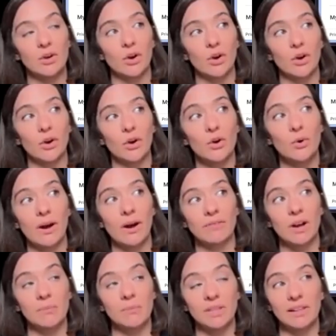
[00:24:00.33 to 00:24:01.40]
or who have
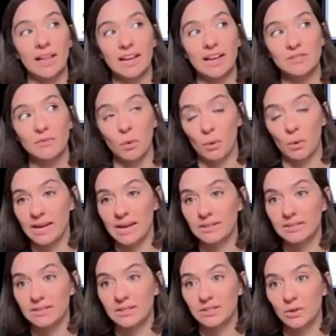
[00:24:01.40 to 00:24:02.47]
come in the last 4
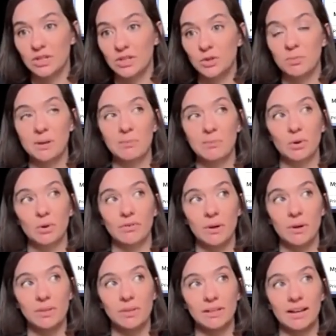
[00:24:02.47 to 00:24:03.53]
weeks. So these are people who have
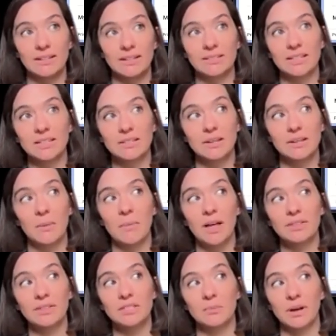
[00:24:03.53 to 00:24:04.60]
come in the last 6
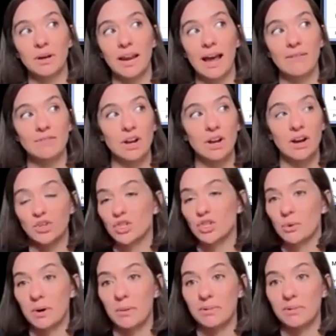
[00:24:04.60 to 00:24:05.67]
months, but have not
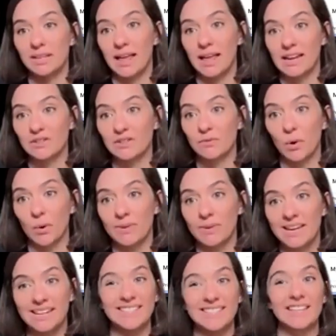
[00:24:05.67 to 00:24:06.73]
shown up in the last 4
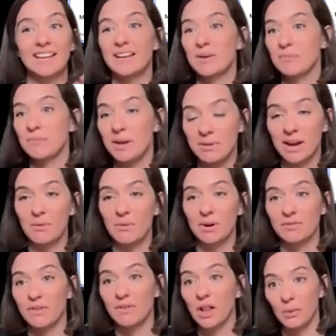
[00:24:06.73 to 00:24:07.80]
weeks. Maybe I want
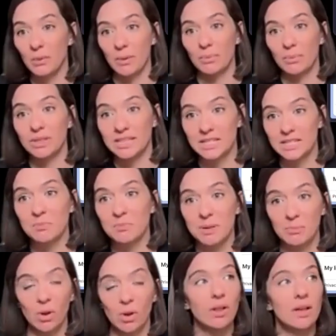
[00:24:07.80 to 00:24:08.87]
to follow up with these
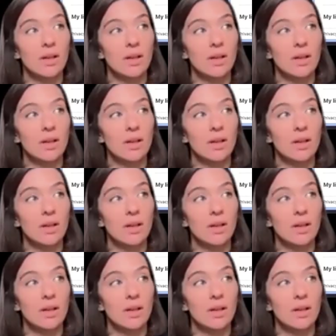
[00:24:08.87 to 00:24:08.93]
people.